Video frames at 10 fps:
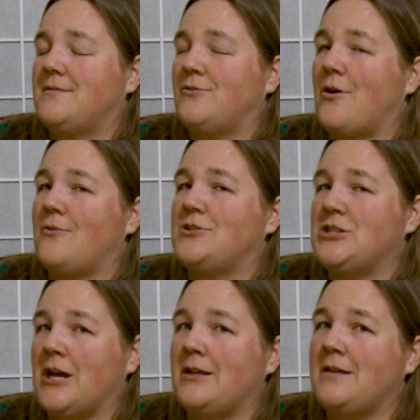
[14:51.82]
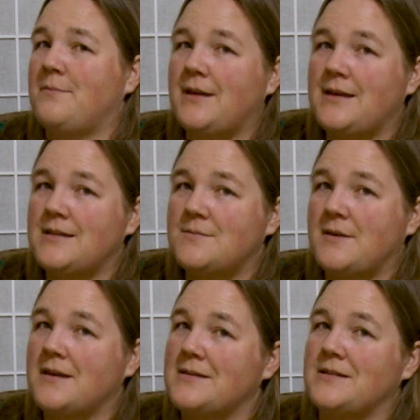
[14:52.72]
grow shelling peas
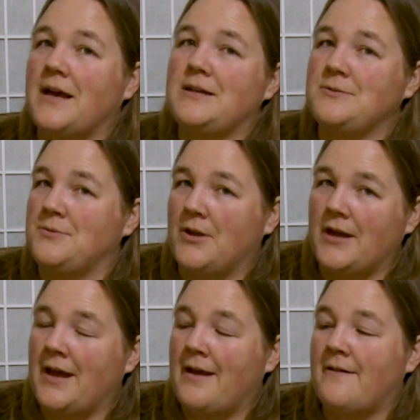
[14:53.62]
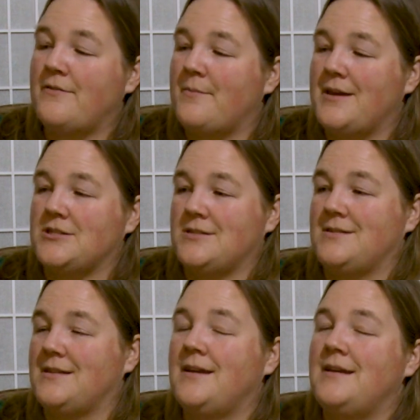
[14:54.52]
because I do not have the
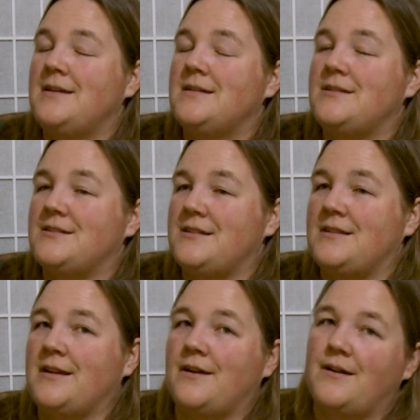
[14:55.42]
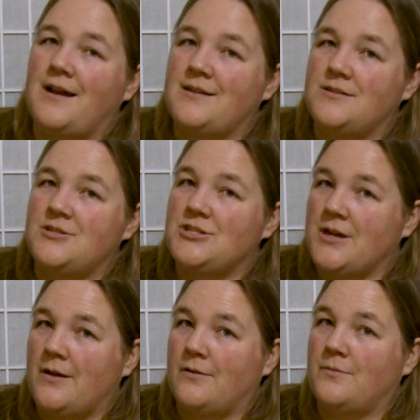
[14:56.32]
patience to sit there and
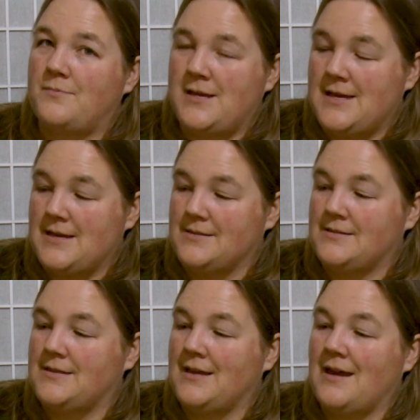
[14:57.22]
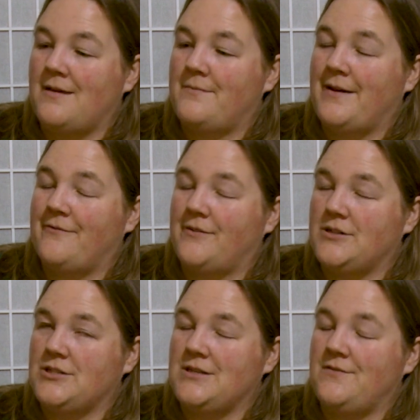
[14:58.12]
shell peas to get my
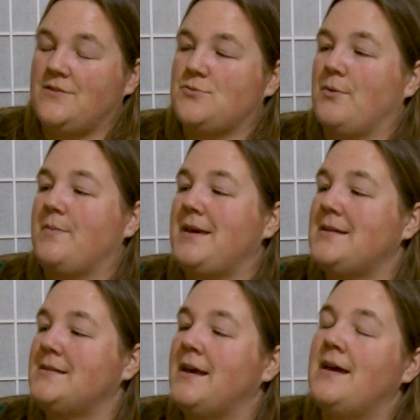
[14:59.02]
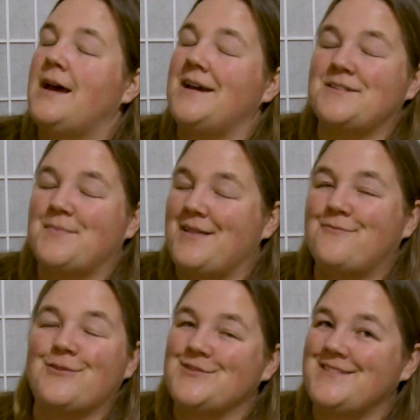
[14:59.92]
fresh individual peas. I just buy them
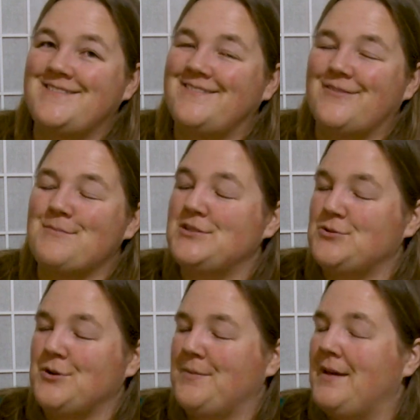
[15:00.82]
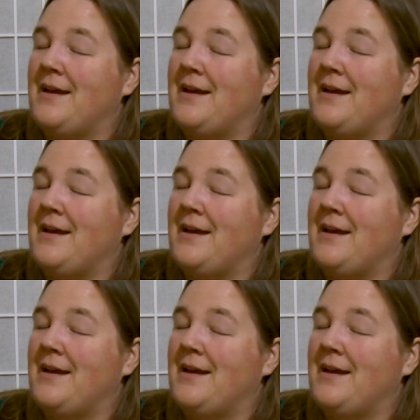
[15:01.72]
frozen from the store.